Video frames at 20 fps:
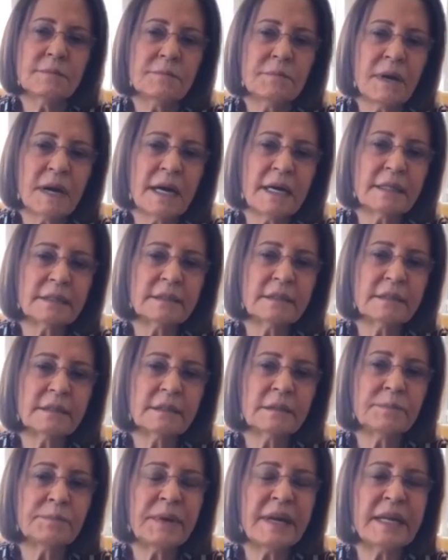part
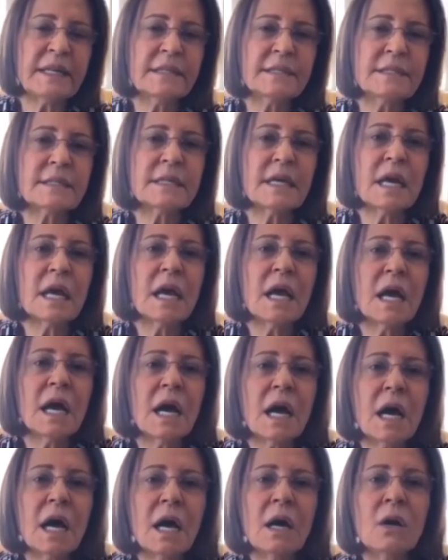depends
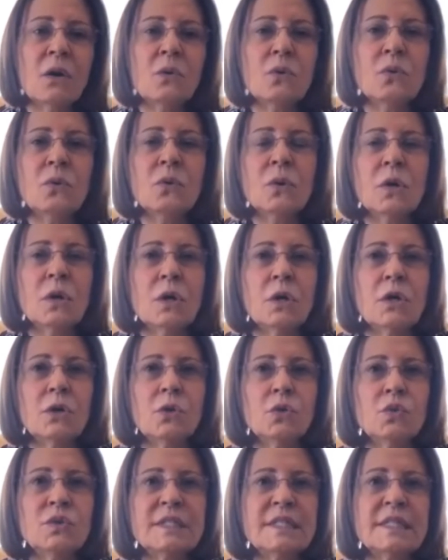how
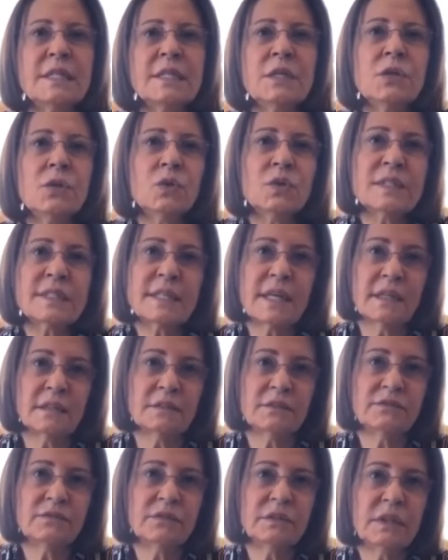you see yourself
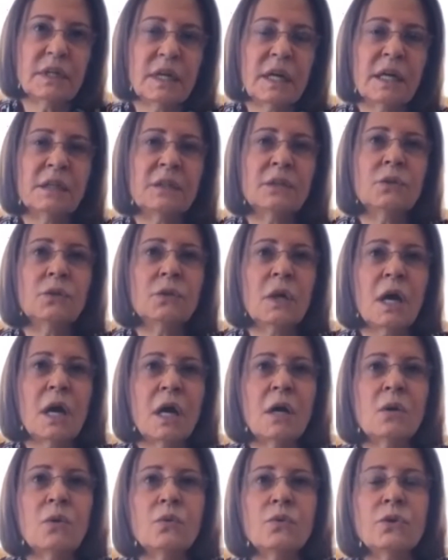and
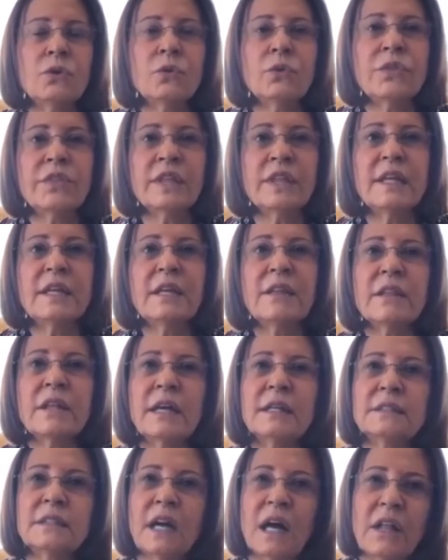how mm-hmm. you think
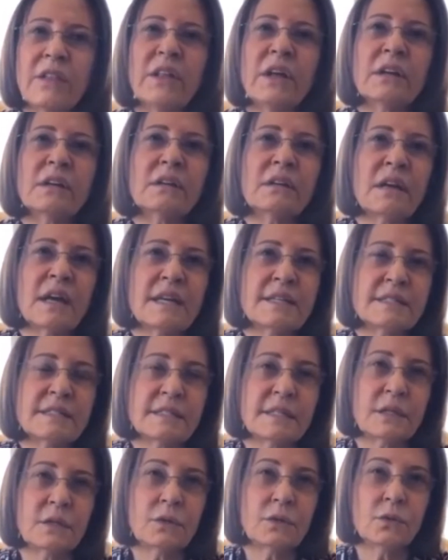that other can
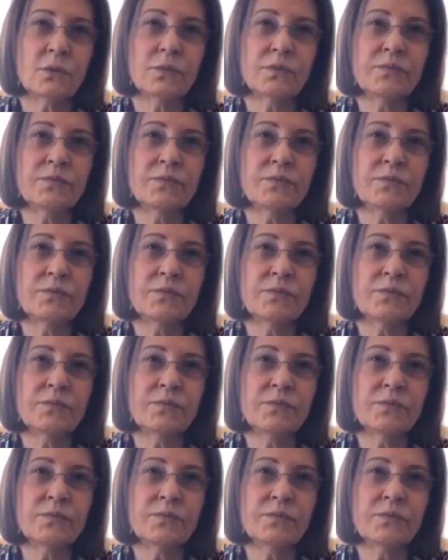see